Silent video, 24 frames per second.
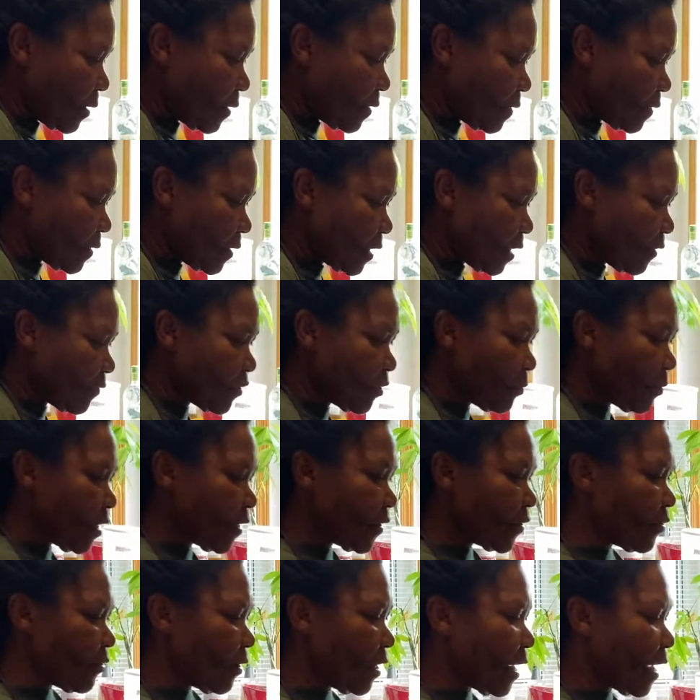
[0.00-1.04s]
Just have to make
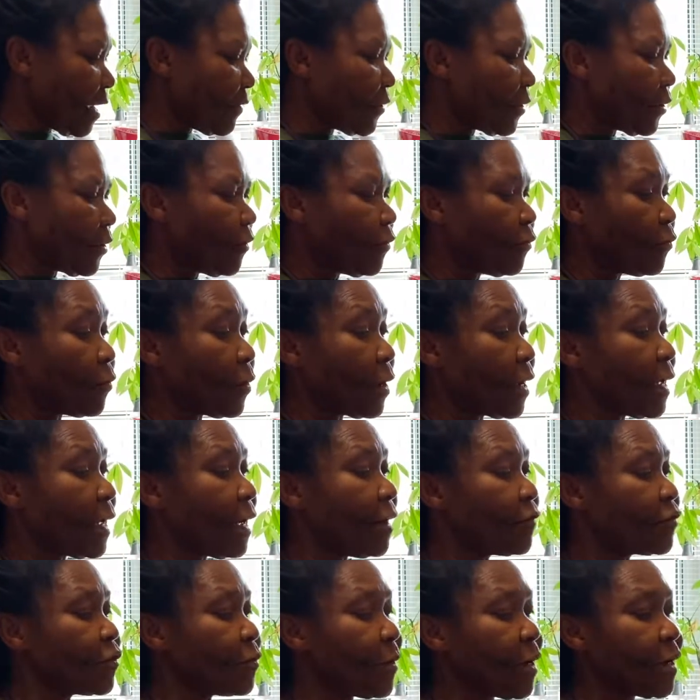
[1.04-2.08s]
sure I have enough. I
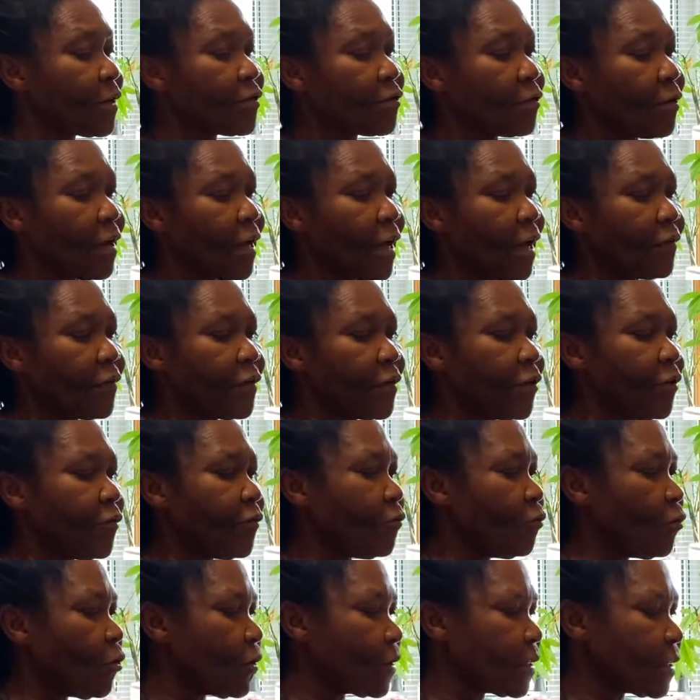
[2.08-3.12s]
have to make sure I have enough
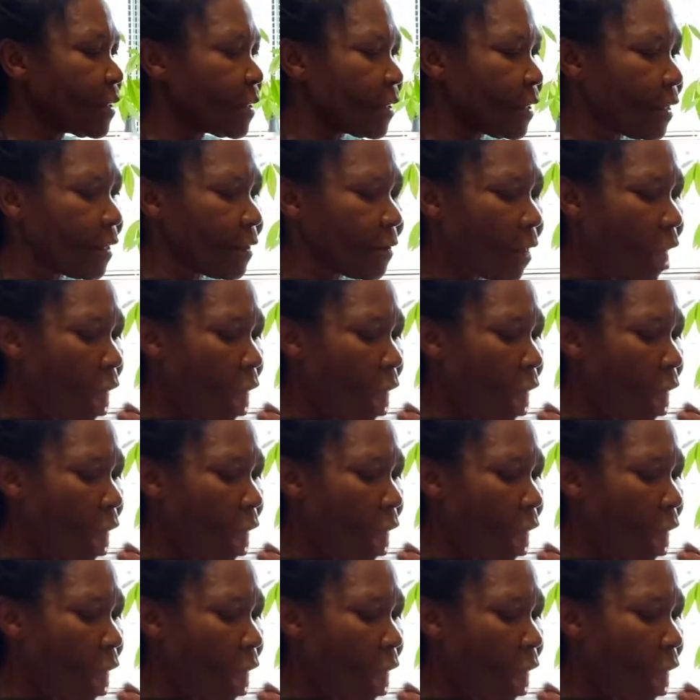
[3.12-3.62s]
water there.